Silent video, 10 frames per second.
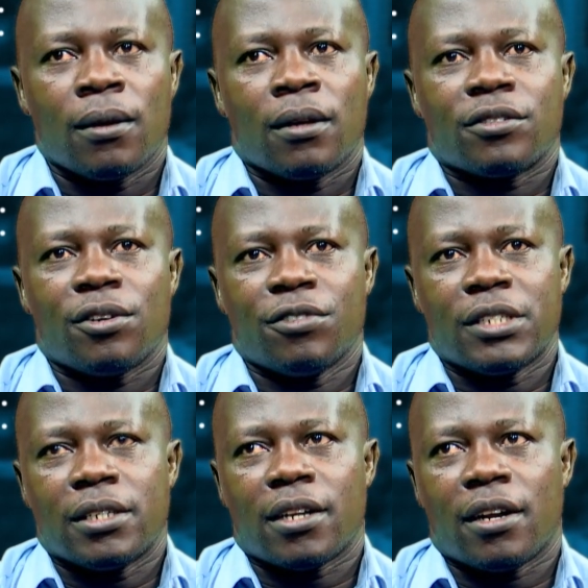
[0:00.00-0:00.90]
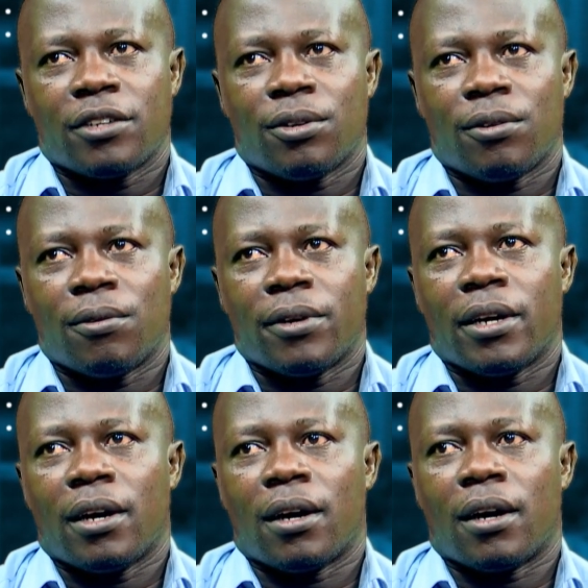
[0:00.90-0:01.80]
Slow Food International
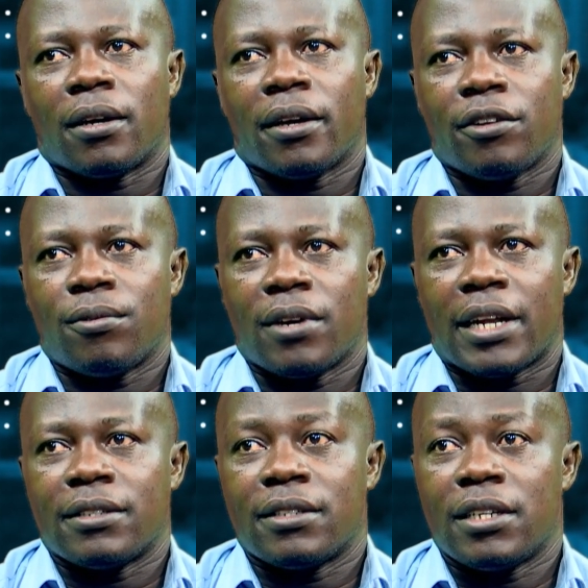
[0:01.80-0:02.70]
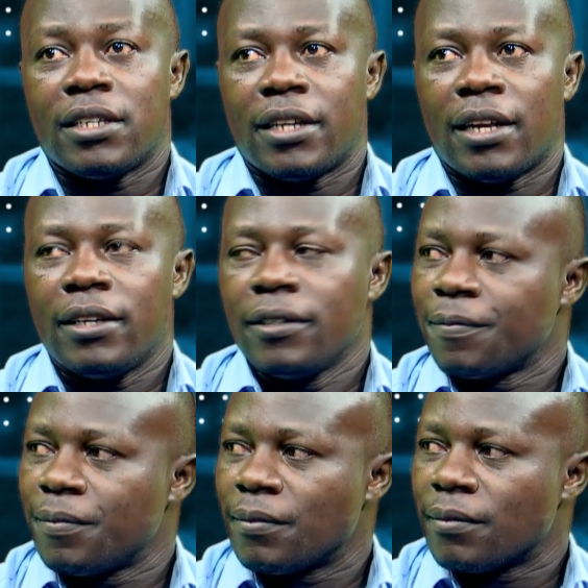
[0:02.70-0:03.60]
headquarters ziri Italy
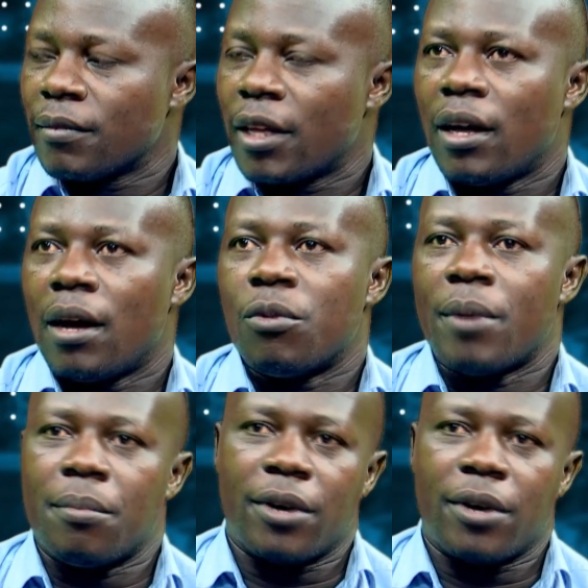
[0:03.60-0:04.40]
mu mambuka